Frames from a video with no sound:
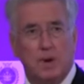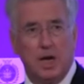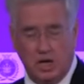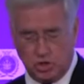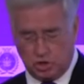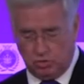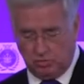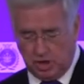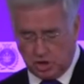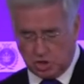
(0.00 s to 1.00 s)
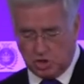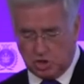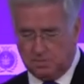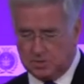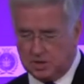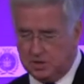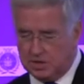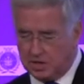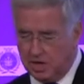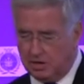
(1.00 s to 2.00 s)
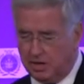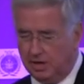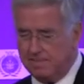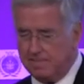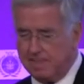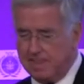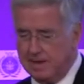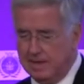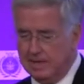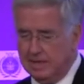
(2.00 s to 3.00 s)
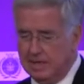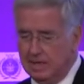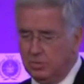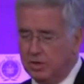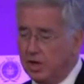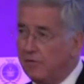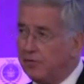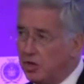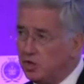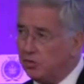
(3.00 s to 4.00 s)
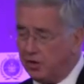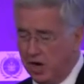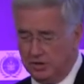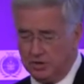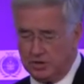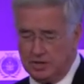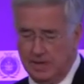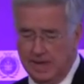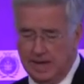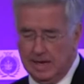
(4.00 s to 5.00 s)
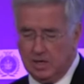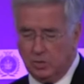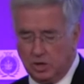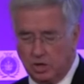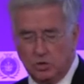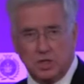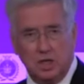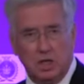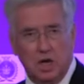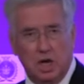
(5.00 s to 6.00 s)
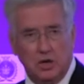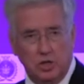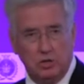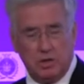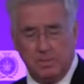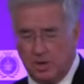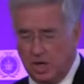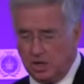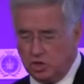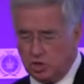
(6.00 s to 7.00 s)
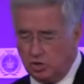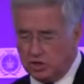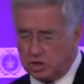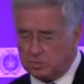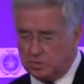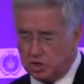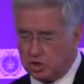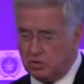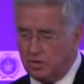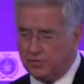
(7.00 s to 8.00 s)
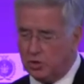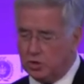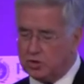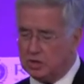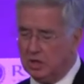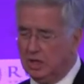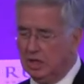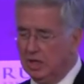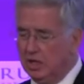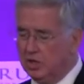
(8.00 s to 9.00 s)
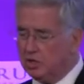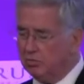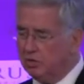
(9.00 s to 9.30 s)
bilateral relationships in this area. With our French friends, we're using our new combined joint expeditionary force to